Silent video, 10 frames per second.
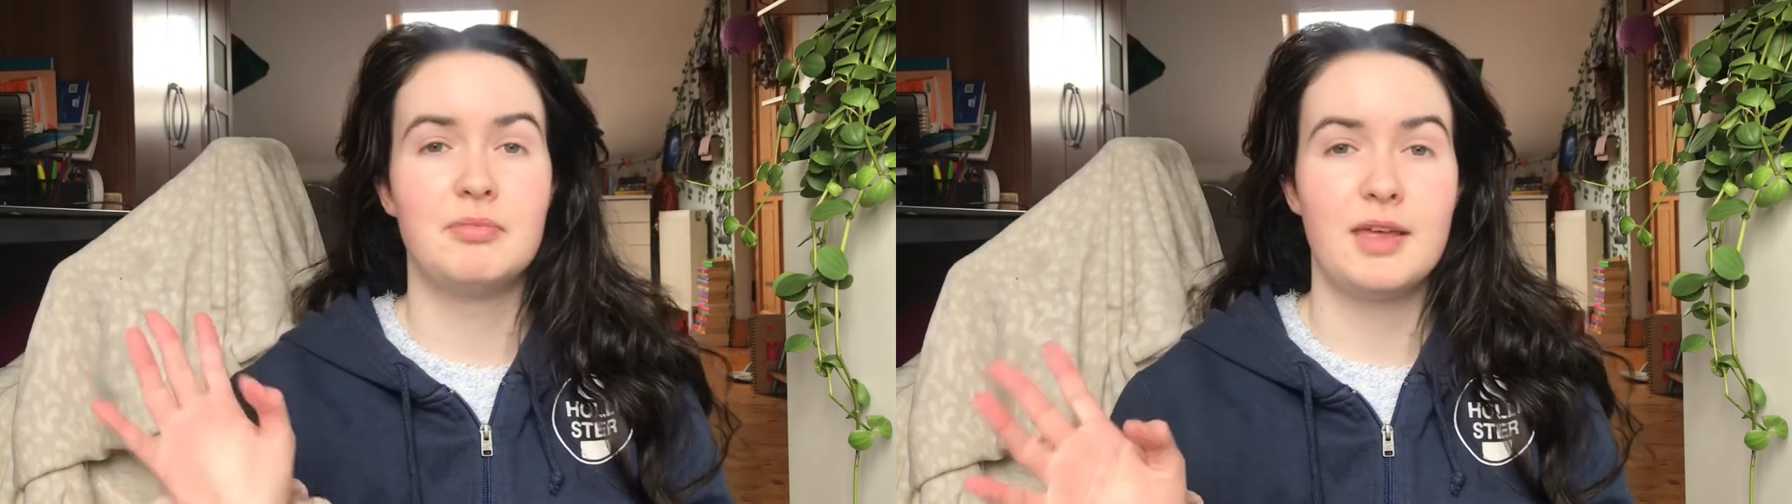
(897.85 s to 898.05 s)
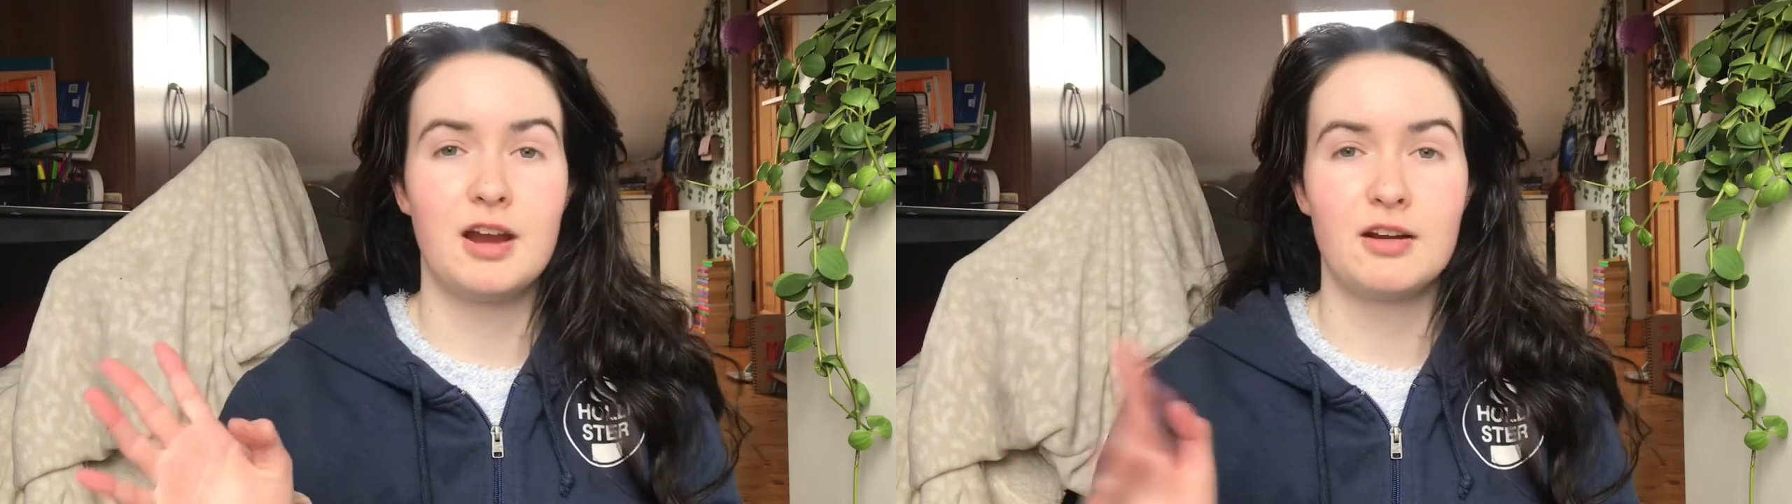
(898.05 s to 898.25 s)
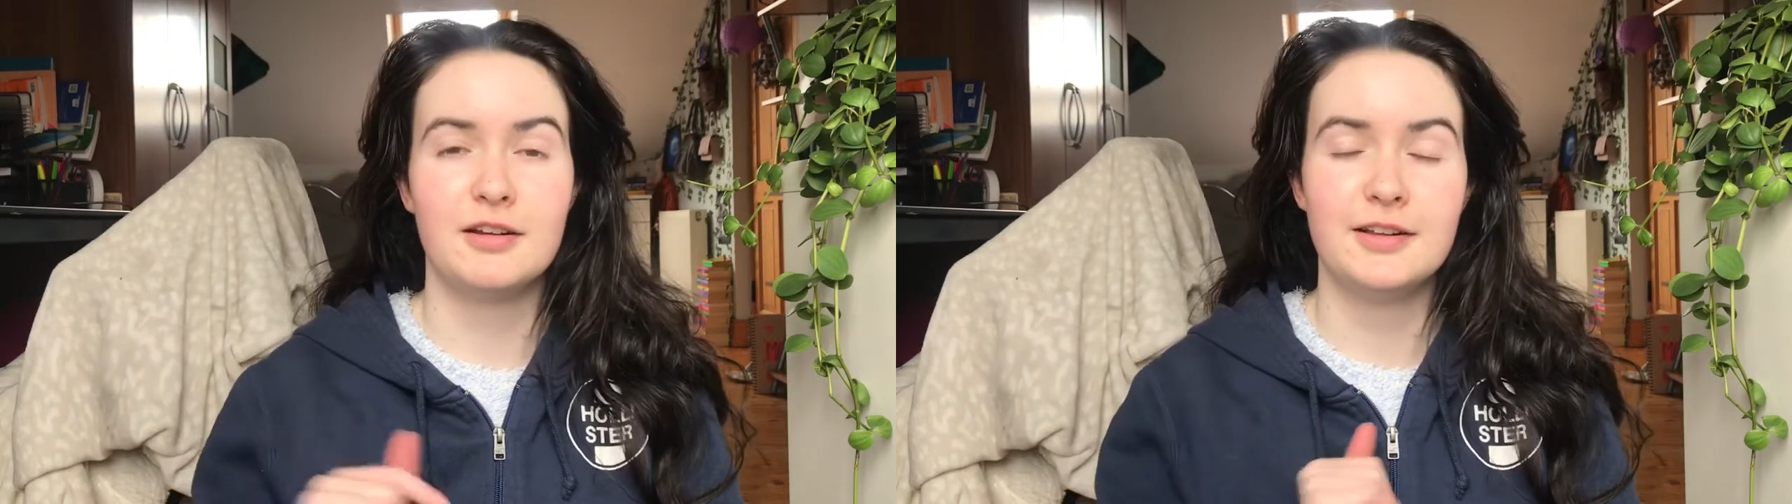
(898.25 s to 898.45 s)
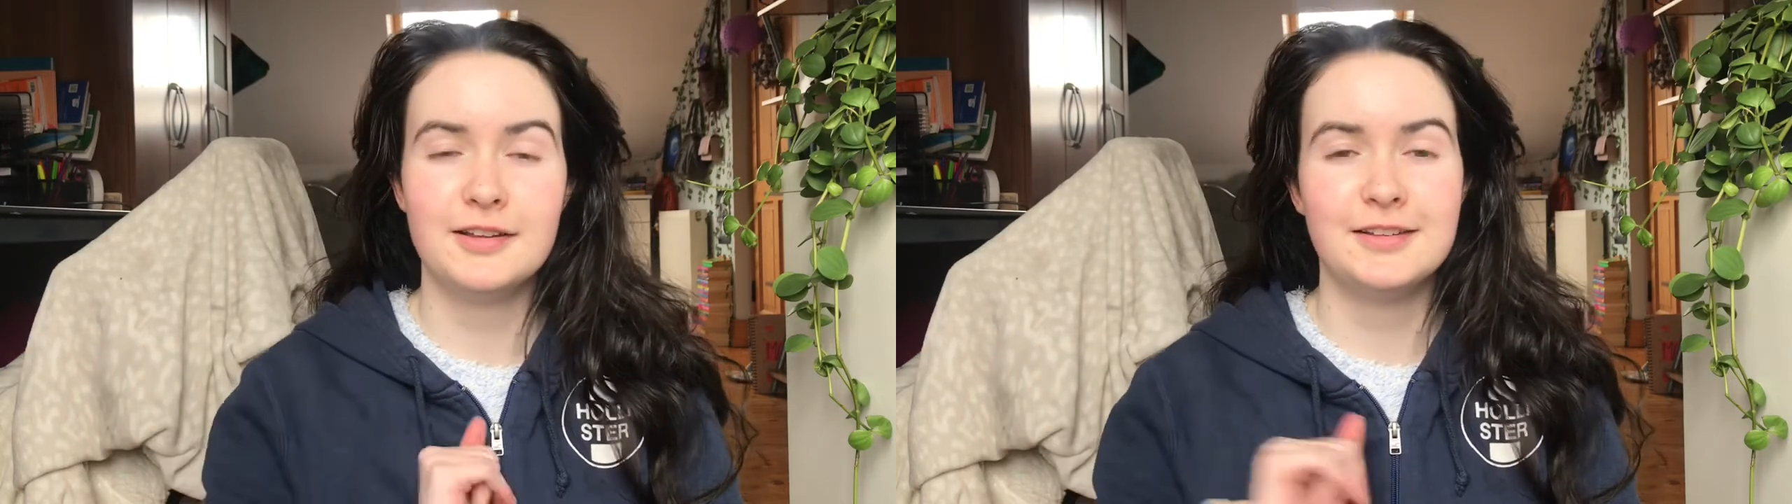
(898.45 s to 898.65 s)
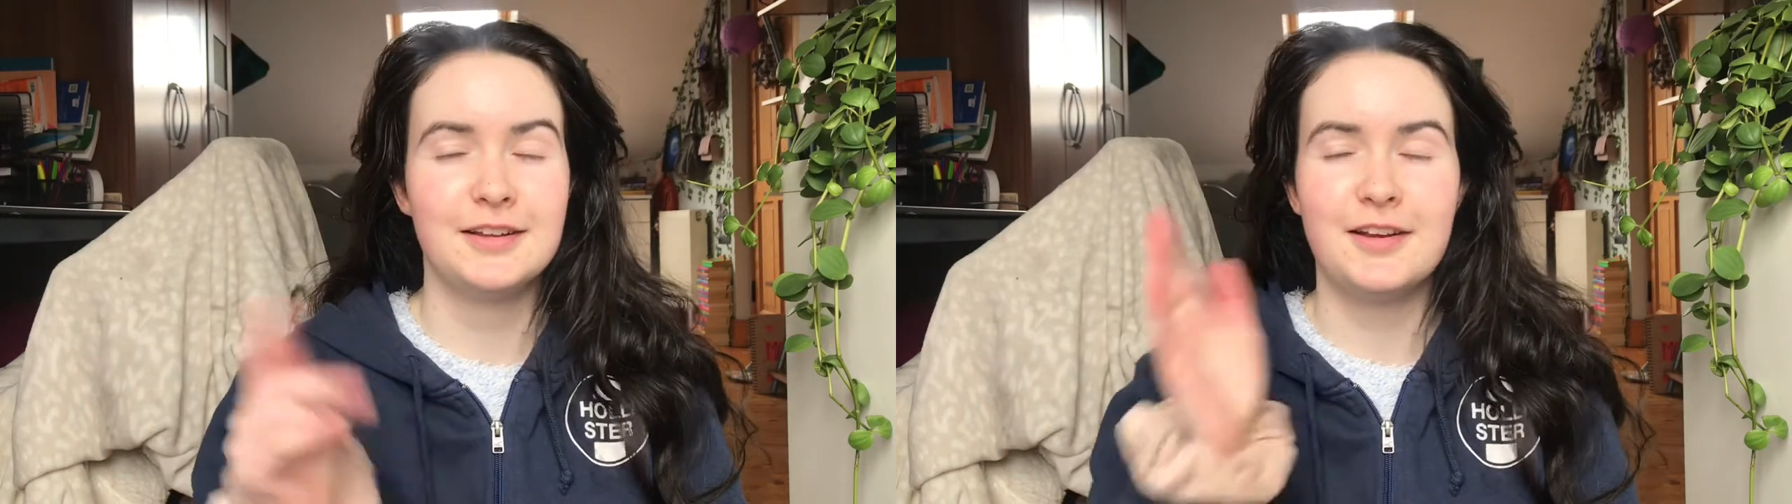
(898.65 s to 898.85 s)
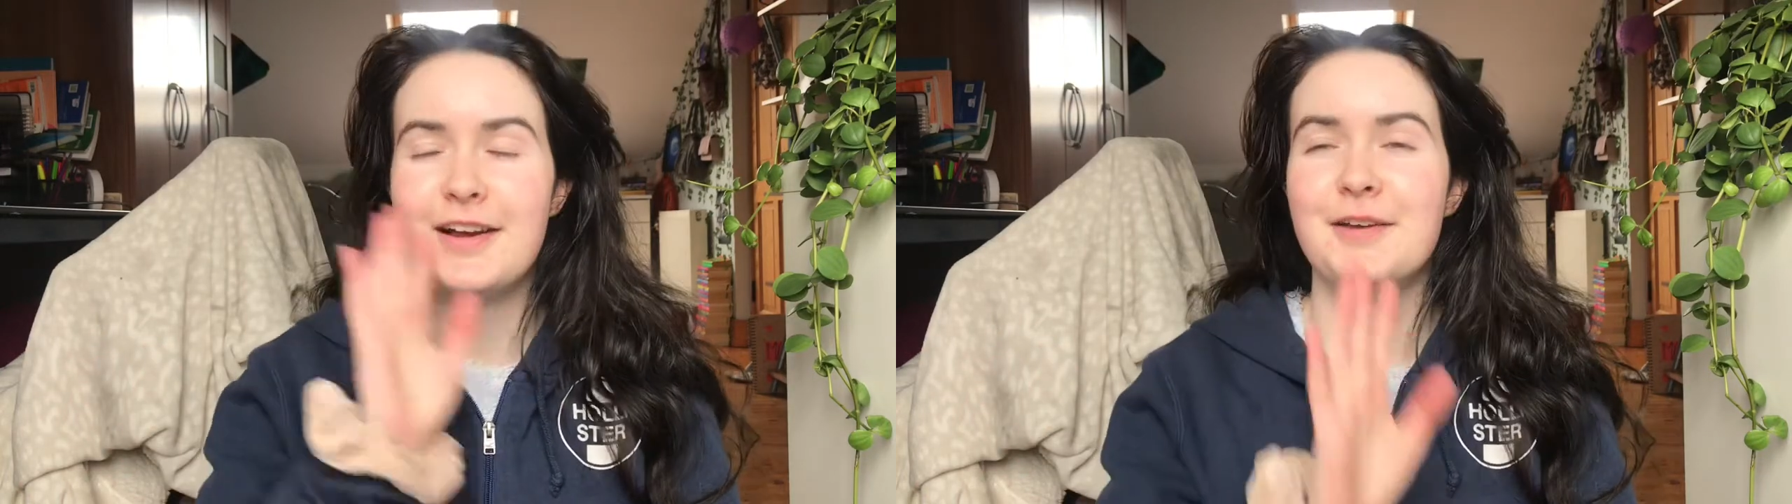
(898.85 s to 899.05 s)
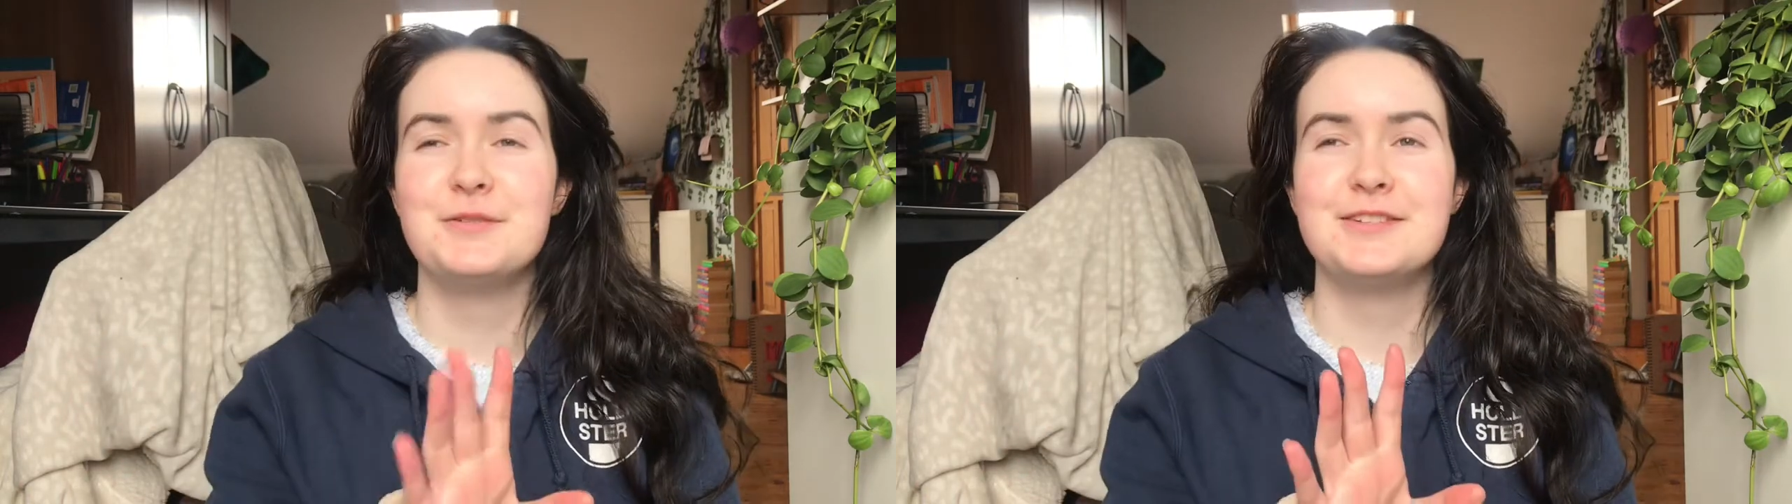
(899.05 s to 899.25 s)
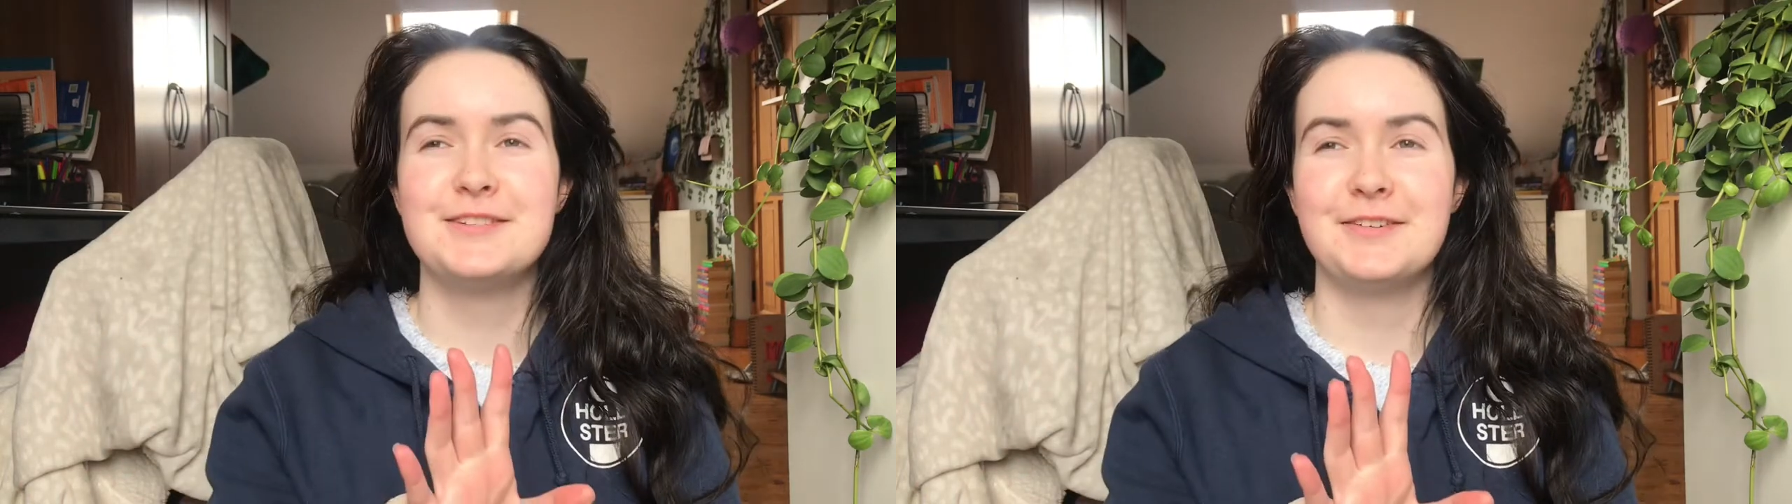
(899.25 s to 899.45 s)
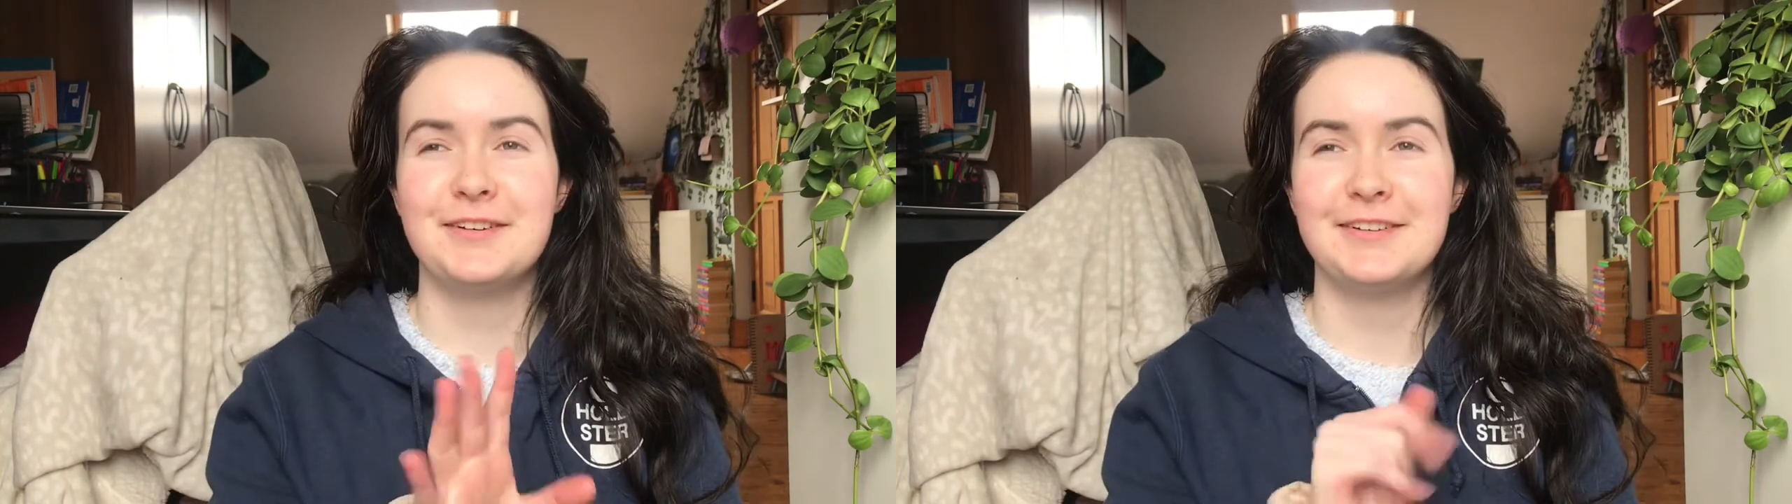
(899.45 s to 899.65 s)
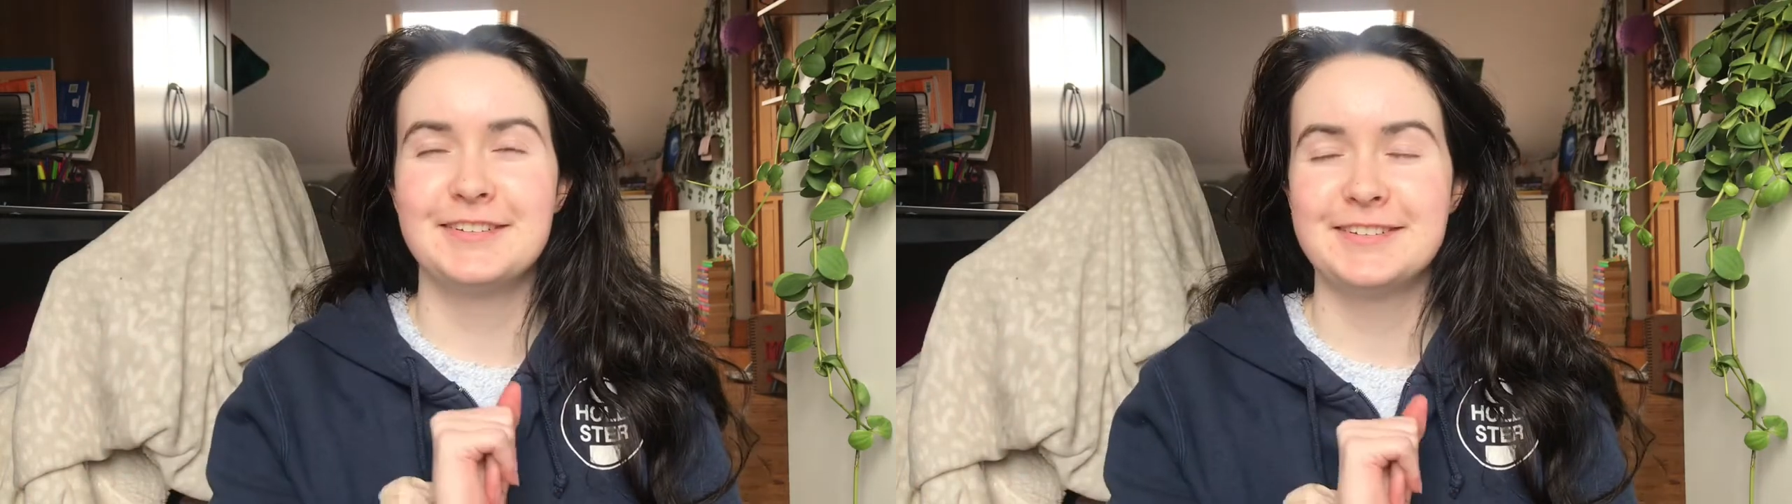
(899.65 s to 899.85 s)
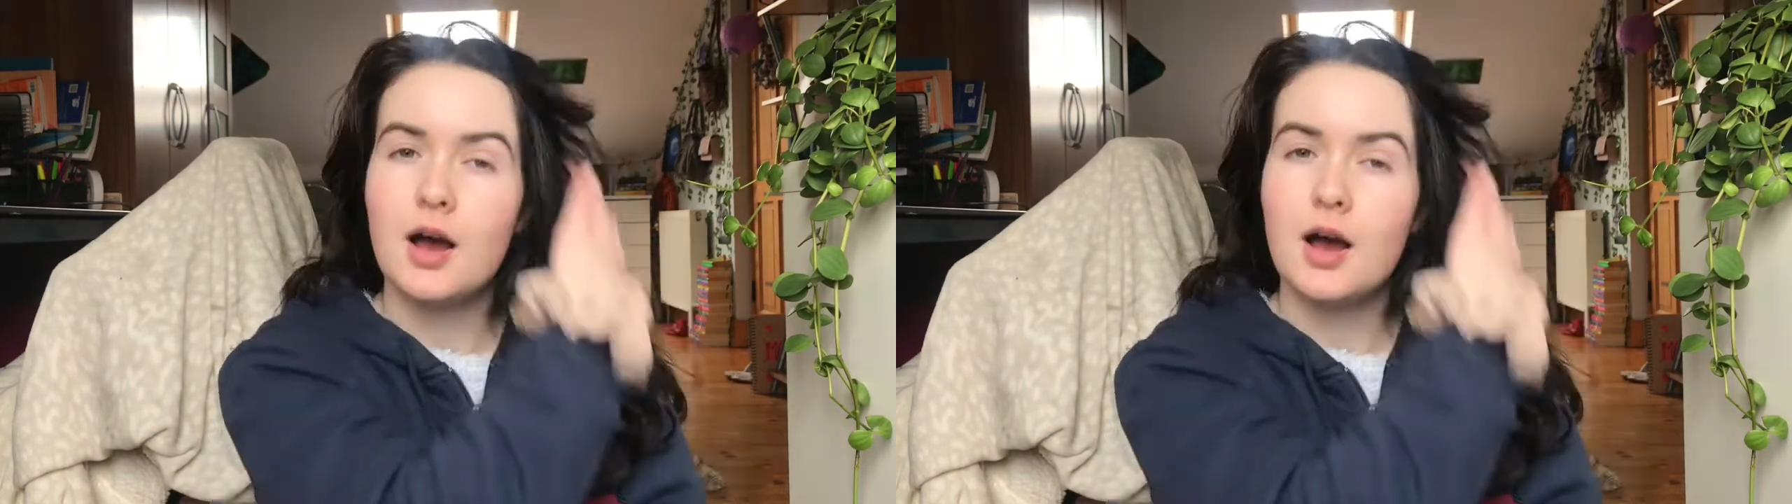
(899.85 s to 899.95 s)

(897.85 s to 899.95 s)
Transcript: there. It was so good.